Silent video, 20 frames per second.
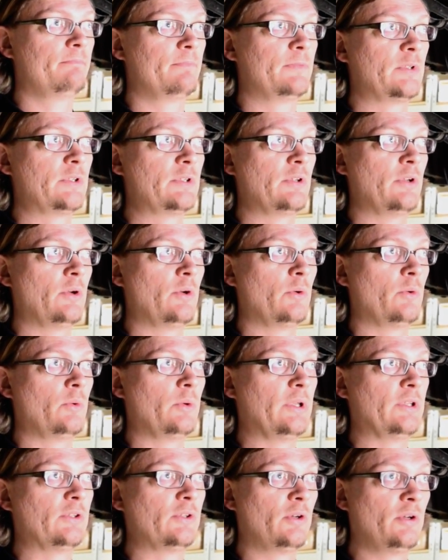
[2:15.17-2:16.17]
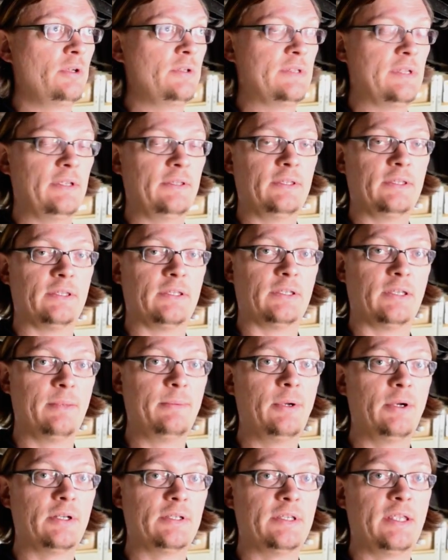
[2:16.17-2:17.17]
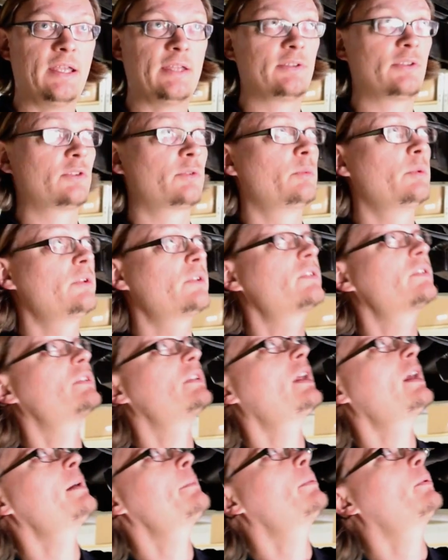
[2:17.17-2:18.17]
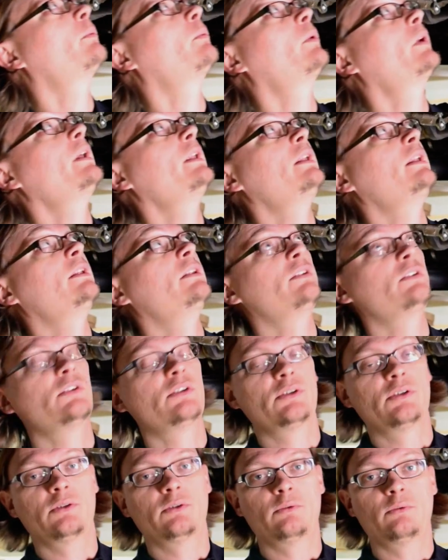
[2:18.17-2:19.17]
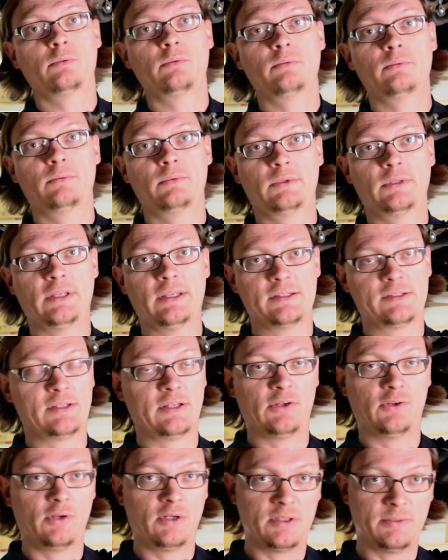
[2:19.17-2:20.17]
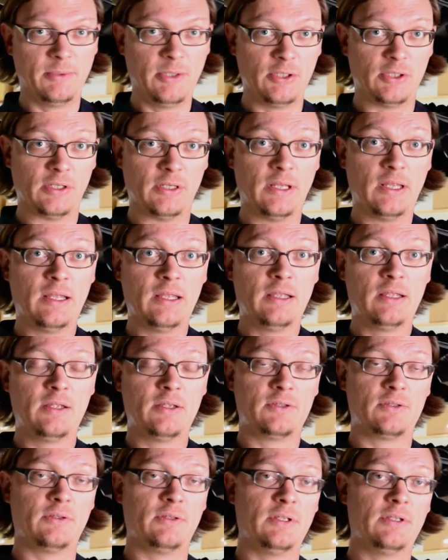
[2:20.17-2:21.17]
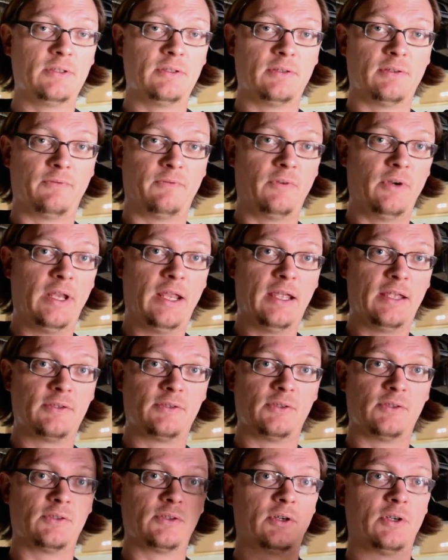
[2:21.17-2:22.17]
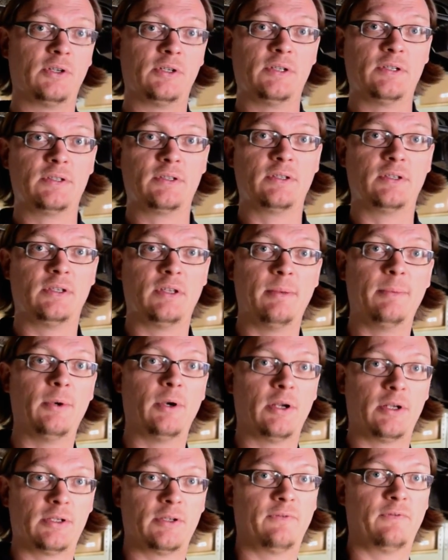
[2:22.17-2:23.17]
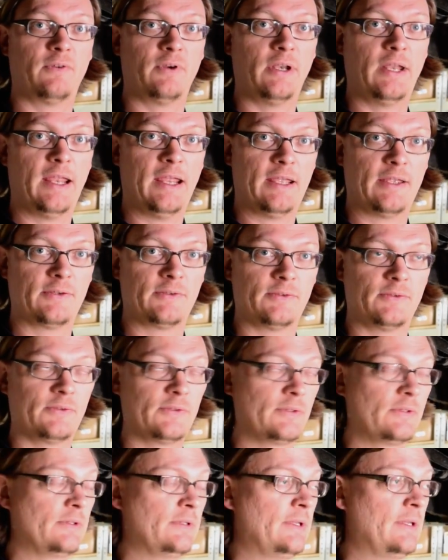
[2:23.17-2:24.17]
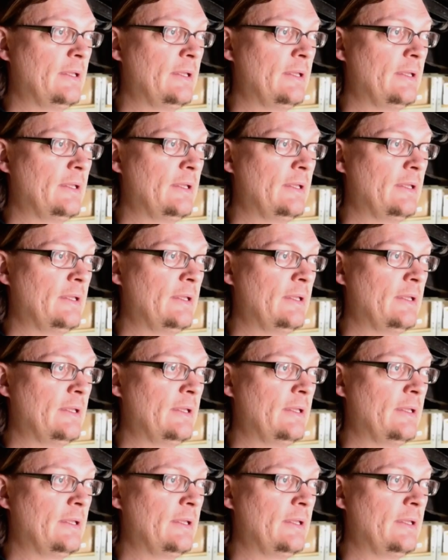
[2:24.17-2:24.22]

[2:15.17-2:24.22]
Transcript: So it turns out that the WRX axles will snap right into the STI transmission. So the front axles are just WRX front axles.